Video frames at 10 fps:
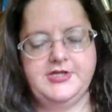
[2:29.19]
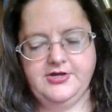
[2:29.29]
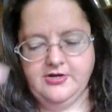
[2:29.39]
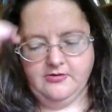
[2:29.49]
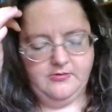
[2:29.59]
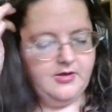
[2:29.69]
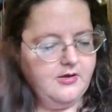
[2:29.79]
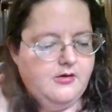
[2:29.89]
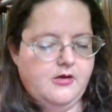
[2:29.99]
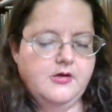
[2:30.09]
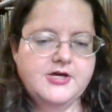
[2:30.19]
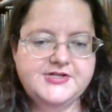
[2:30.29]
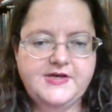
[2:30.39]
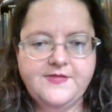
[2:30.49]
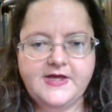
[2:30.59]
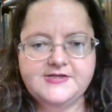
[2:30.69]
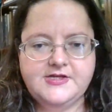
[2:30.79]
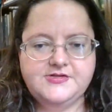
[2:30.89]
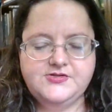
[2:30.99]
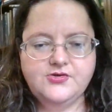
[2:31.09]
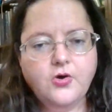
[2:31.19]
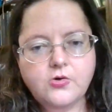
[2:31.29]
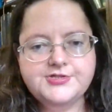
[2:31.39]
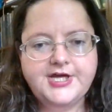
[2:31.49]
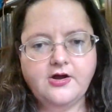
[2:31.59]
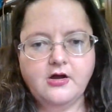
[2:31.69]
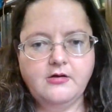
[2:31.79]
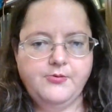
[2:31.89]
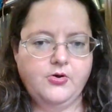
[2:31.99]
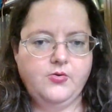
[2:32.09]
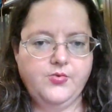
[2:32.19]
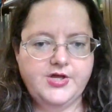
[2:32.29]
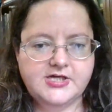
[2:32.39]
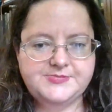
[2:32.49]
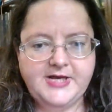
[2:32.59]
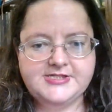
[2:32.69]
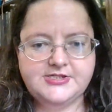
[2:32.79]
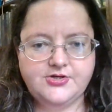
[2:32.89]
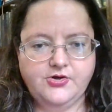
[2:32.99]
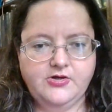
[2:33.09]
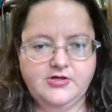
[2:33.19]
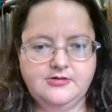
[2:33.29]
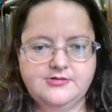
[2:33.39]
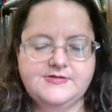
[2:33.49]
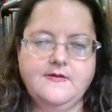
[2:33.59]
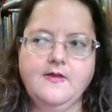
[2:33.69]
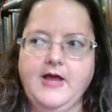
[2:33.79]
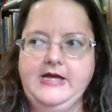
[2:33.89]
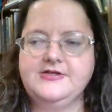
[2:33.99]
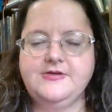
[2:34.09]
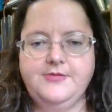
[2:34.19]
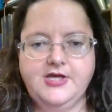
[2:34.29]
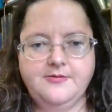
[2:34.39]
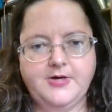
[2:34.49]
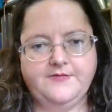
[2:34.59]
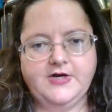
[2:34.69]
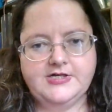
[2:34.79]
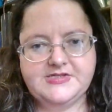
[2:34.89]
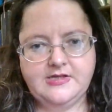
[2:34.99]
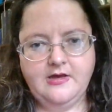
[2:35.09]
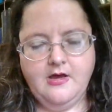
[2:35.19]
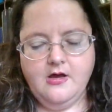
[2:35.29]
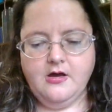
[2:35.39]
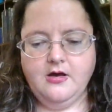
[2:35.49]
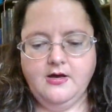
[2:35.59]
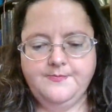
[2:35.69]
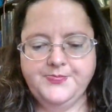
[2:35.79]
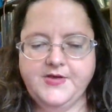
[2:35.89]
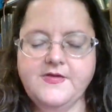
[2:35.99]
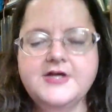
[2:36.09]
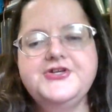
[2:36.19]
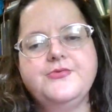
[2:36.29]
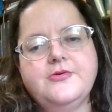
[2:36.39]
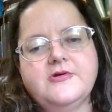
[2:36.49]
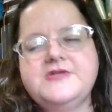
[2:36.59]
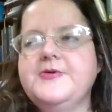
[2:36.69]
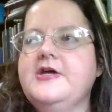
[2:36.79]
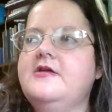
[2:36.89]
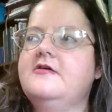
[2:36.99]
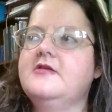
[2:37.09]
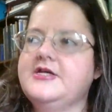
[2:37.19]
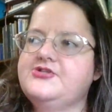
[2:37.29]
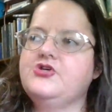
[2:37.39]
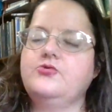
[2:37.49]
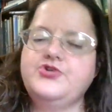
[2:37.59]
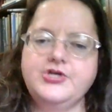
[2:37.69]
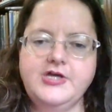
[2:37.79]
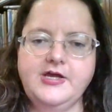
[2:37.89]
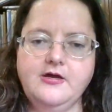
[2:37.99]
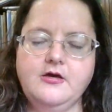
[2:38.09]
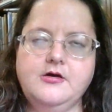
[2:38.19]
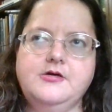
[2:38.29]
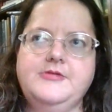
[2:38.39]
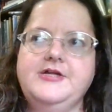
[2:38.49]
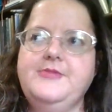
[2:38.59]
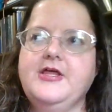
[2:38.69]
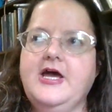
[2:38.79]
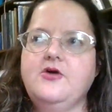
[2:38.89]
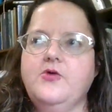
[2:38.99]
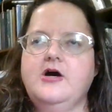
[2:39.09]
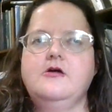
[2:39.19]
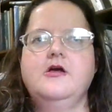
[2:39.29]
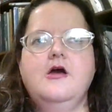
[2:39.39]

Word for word: you know. Because he thinks that it's so terrible when us peasant girls like somebody above us. Um, unless you want to explain it like socially um, and be like, well,